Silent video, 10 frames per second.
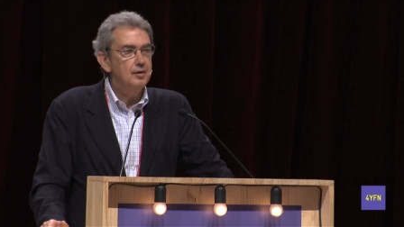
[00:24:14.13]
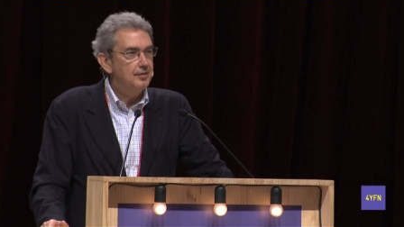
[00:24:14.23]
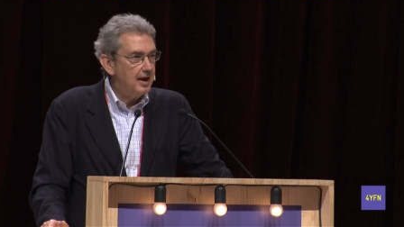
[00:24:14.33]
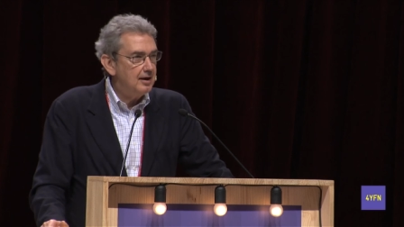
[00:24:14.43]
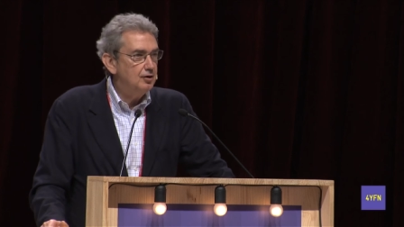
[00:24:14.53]

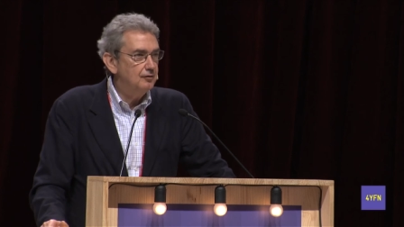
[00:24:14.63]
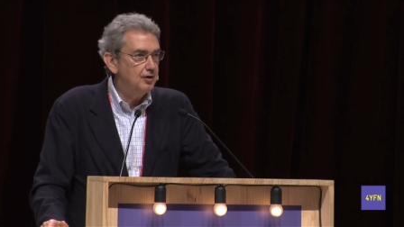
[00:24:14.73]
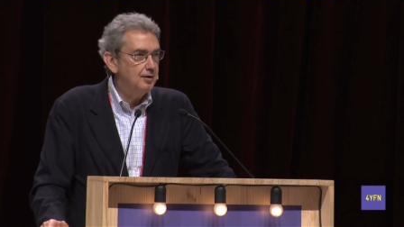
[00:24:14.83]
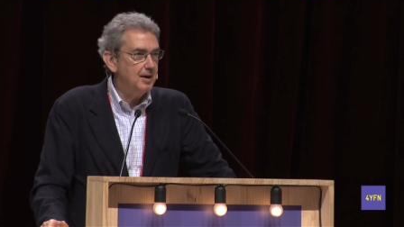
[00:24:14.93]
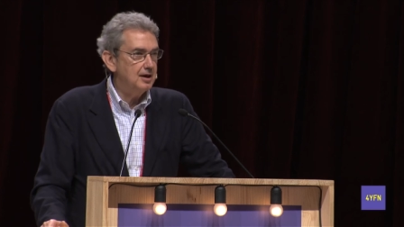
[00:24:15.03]
Thank you
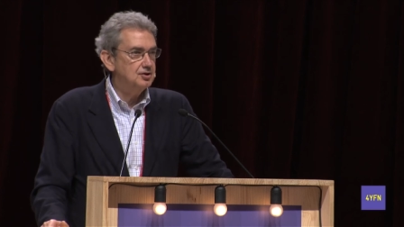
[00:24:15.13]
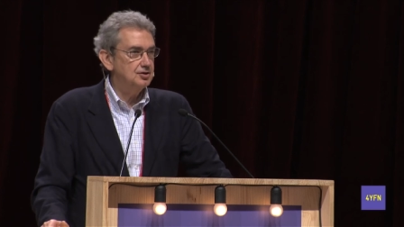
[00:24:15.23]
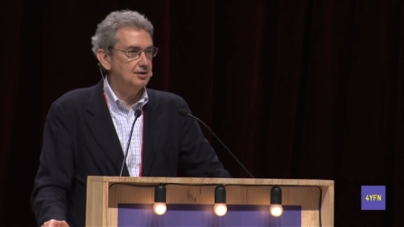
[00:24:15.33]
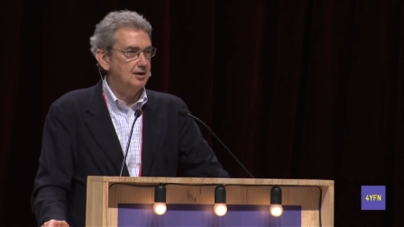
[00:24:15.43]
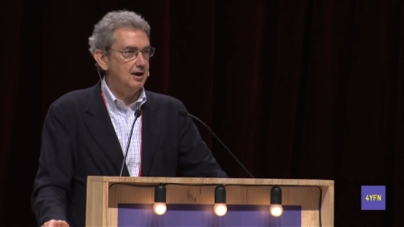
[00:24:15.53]
very
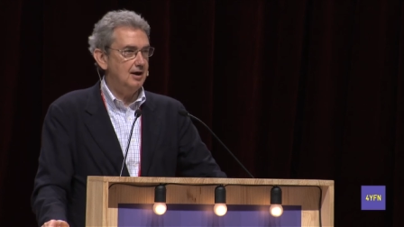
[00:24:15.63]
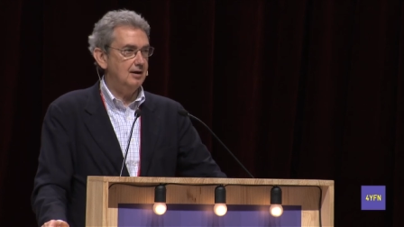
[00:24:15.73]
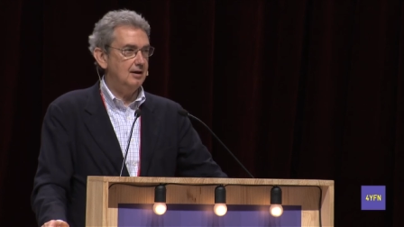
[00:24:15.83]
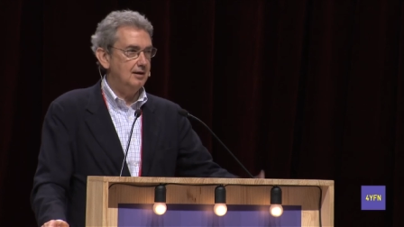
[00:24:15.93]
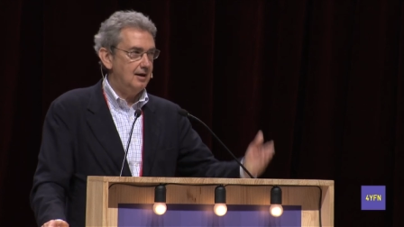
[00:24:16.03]
much and
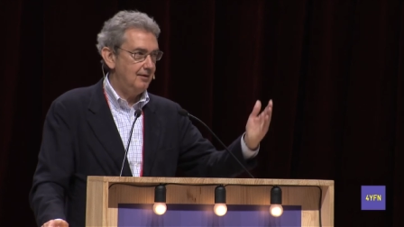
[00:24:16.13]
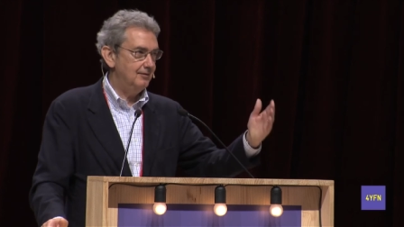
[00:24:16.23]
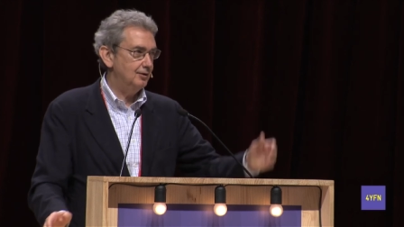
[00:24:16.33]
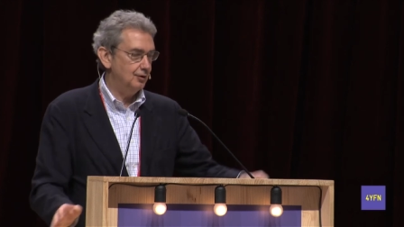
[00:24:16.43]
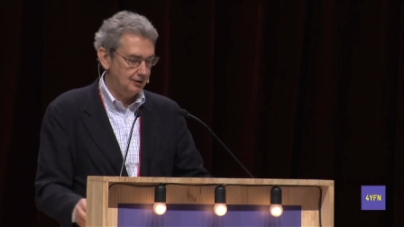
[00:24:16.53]
have a
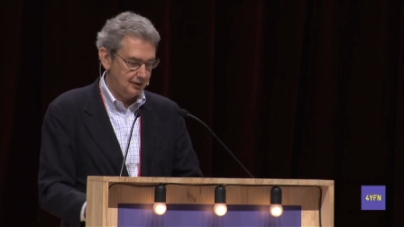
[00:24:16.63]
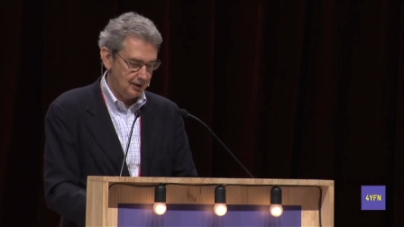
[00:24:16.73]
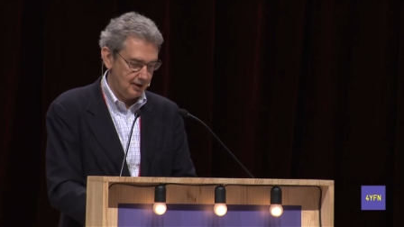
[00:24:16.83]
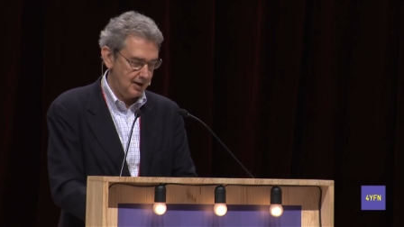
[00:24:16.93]
good uh,